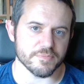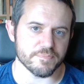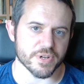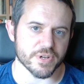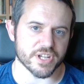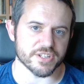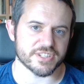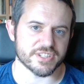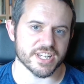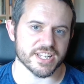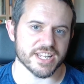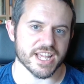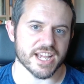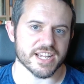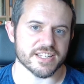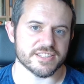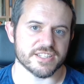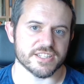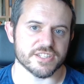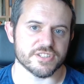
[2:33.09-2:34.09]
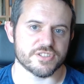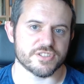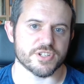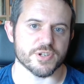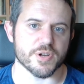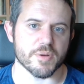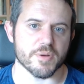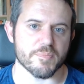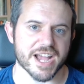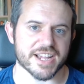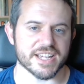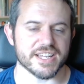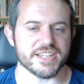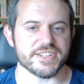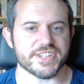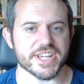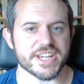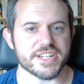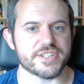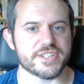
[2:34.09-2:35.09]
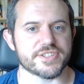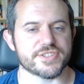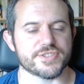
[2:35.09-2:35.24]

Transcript: but connected to a backend data